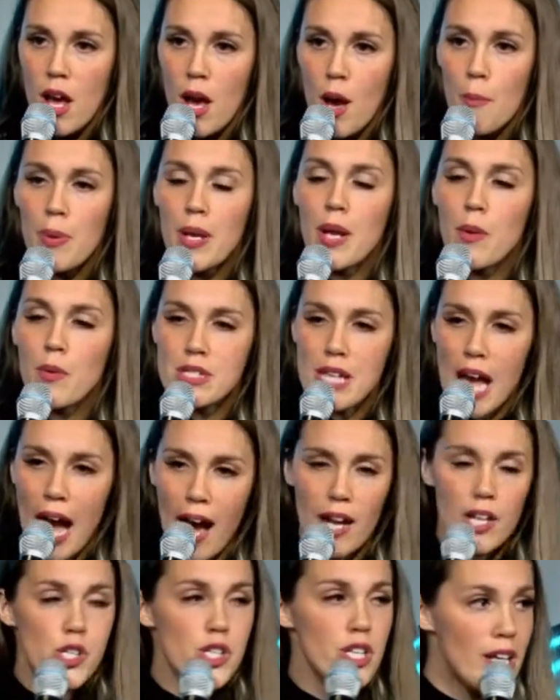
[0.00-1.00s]
but it was
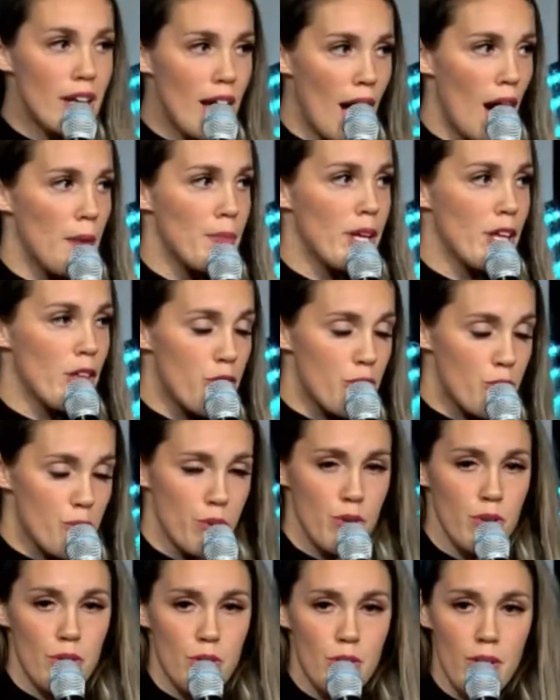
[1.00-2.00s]
actually coming
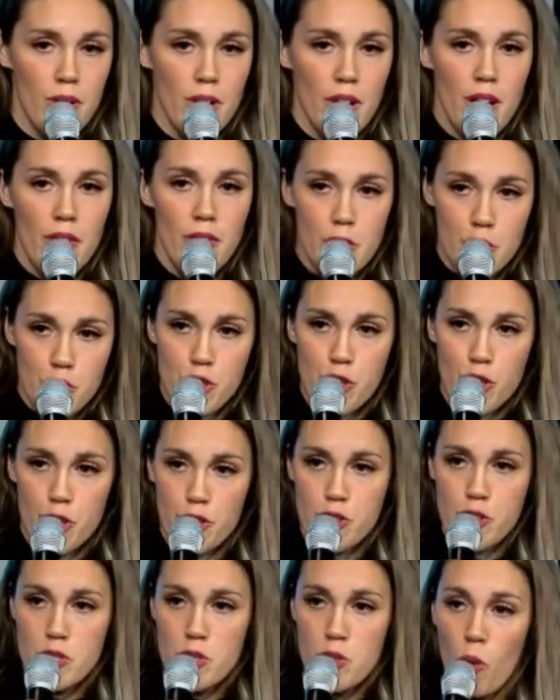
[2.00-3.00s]
through the
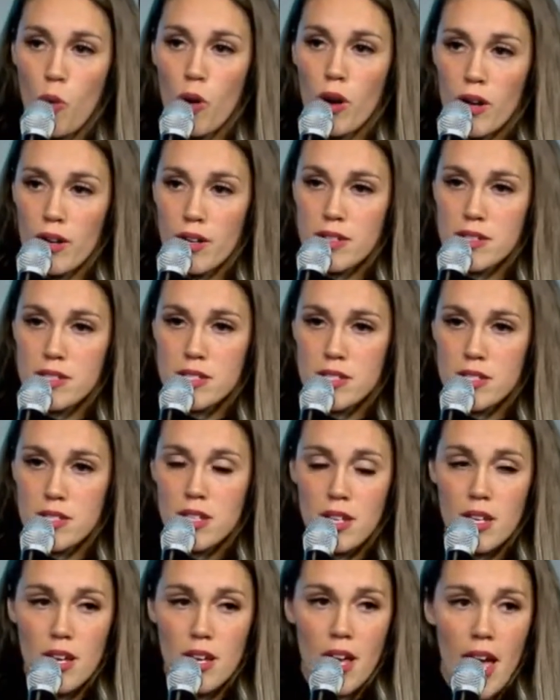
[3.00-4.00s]
church doors,
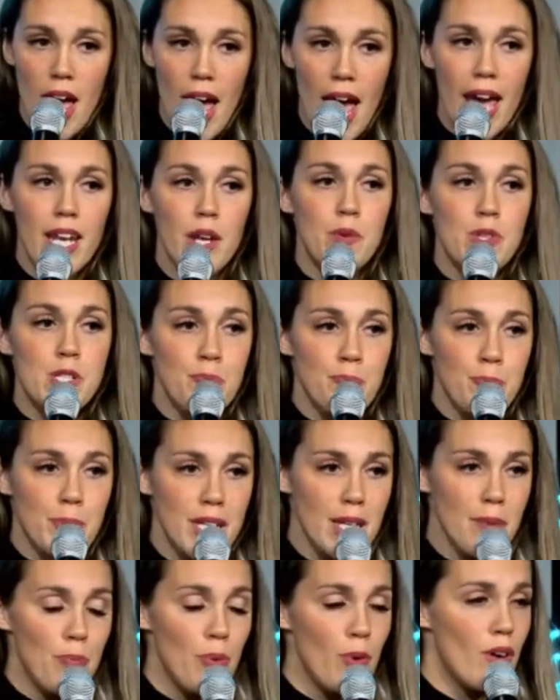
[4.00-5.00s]
and it was
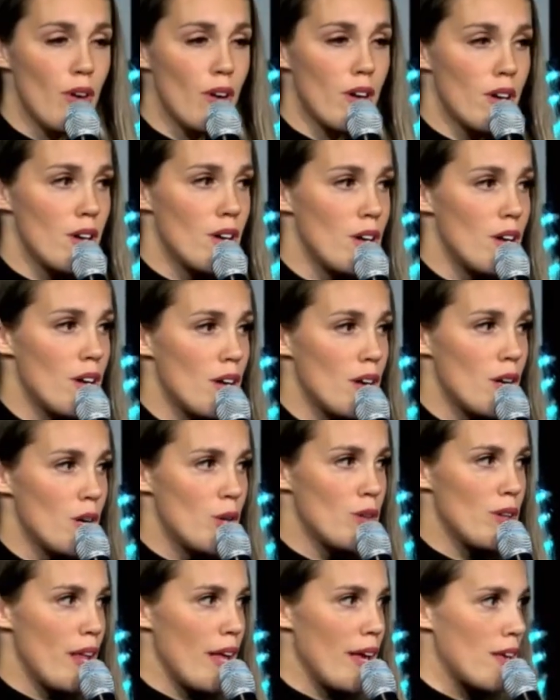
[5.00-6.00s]
people
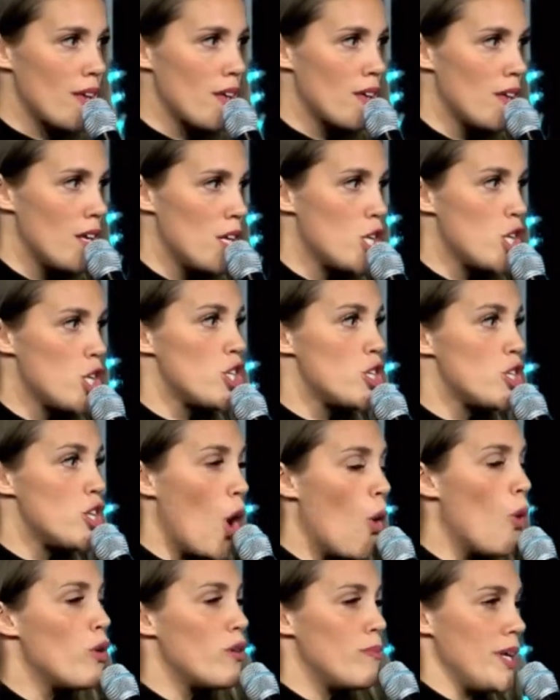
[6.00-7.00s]
who like
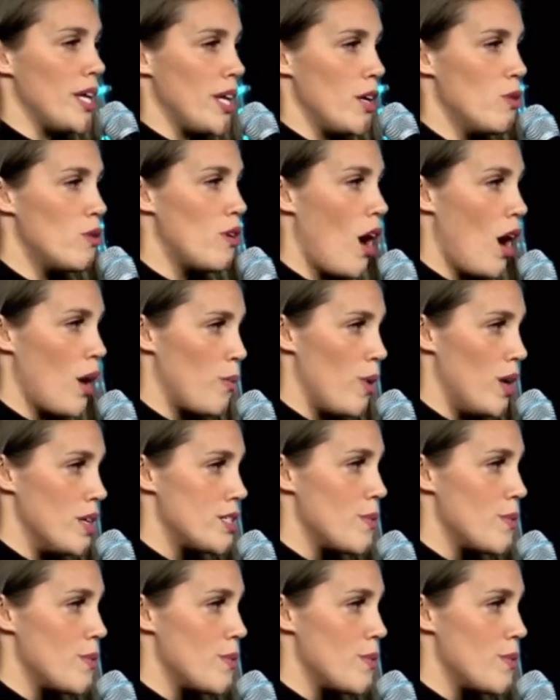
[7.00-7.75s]
showed me who God was.